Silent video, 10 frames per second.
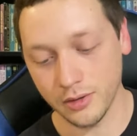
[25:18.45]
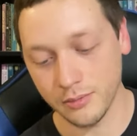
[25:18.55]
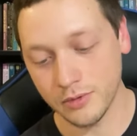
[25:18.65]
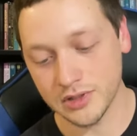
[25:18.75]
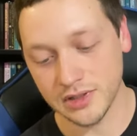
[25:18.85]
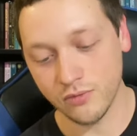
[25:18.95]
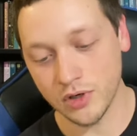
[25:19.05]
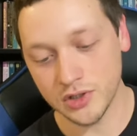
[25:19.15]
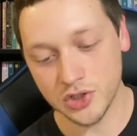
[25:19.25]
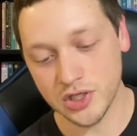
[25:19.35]
Because I've
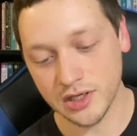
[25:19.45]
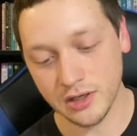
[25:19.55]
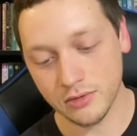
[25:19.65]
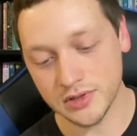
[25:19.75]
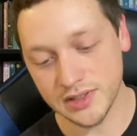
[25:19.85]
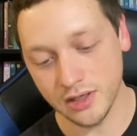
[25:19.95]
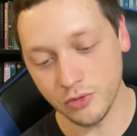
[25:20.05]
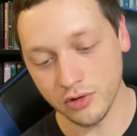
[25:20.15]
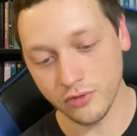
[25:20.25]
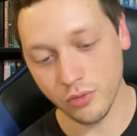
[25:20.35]
wanted to check out C.L.
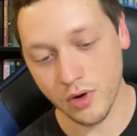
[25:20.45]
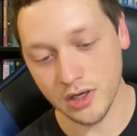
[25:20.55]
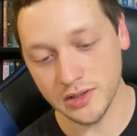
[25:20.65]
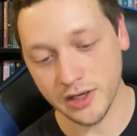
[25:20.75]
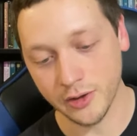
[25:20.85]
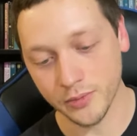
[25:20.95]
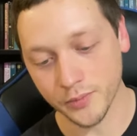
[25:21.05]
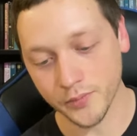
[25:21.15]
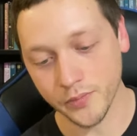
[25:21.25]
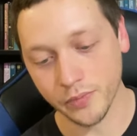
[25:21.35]
Moore for a while now.
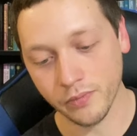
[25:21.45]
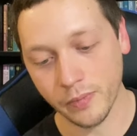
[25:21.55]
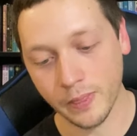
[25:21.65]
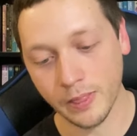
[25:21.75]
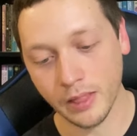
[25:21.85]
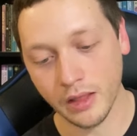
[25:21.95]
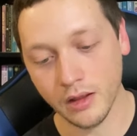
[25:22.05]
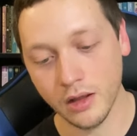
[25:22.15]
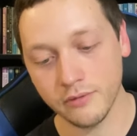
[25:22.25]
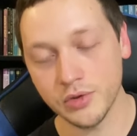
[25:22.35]

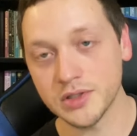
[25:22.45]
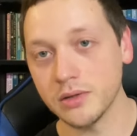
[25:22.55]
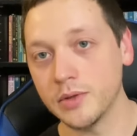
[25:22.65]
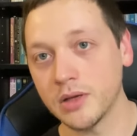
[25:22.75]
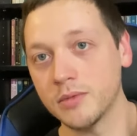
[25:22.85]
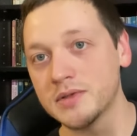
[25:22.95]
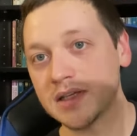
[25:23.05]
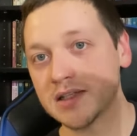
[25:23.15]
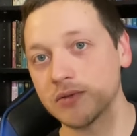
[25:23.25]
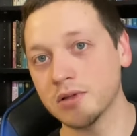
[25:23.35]
I've recently become
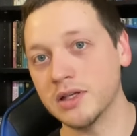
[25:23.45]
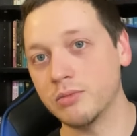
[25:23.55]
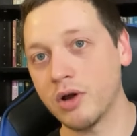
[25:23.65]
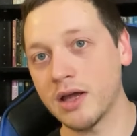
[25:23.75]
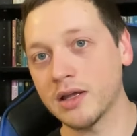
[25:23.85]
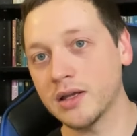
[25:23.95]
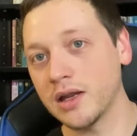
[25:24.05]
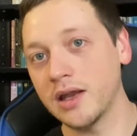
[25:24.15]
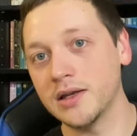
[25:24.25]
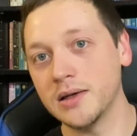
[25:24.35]
obsessed with Lee Brackett,
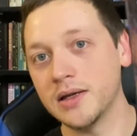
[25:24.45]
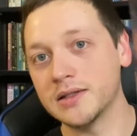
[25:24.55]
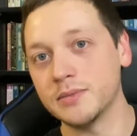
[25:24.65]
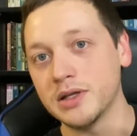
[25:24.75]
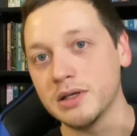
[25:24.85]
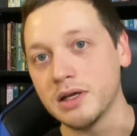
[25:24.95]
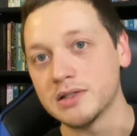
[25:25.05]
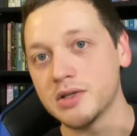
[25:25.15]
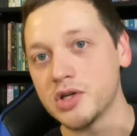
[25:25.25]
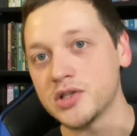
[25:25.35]
and it's been
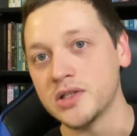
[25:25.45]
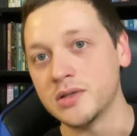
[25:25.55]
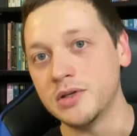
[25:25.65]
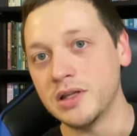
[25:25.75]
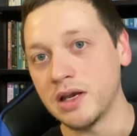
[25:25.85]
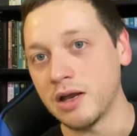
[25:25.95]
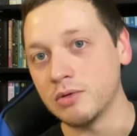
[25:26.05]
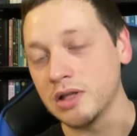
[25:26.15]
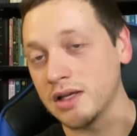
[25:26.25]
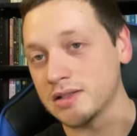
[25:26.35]
suggested to me that I would
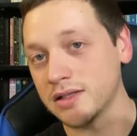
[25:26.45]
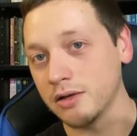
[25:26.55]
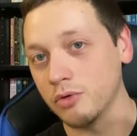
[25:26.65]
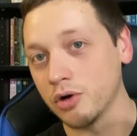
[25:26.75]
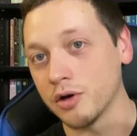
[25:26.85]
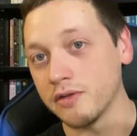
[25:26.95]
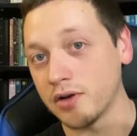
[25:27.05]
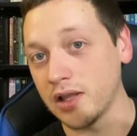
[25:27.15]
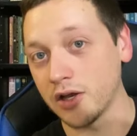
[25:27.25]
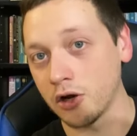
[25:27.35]
like C.L. Moore if I
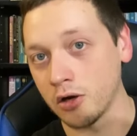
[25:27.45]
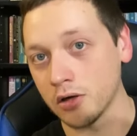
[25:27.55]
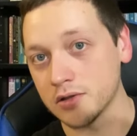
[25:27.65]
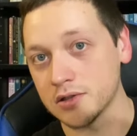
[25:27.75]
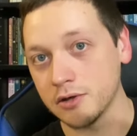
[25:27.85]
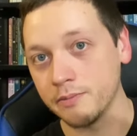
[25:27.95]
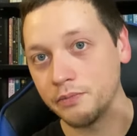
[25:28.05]
like her. So